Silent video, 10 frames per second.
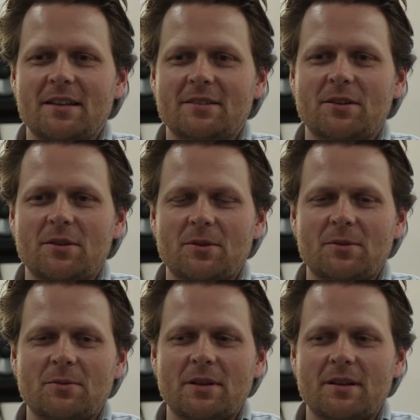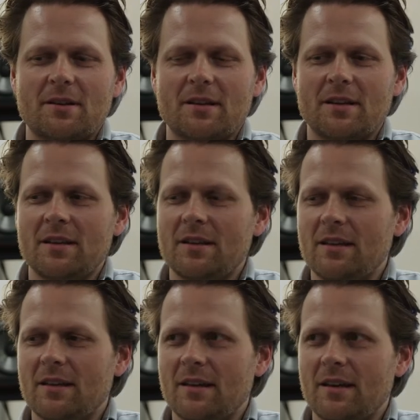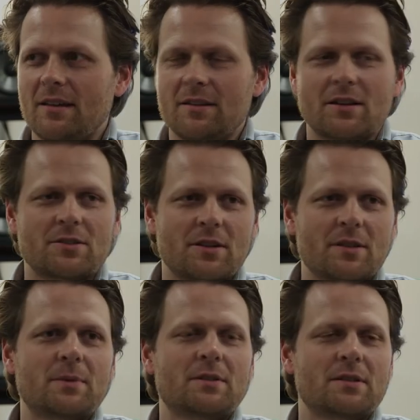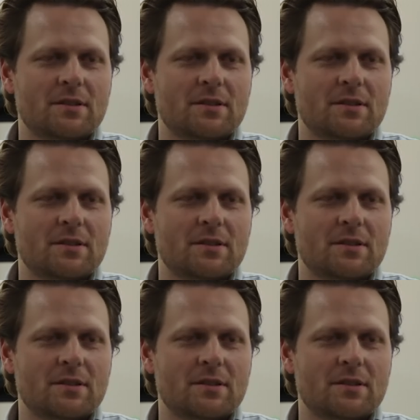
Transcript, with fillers: So we are in uh, the Electronic Music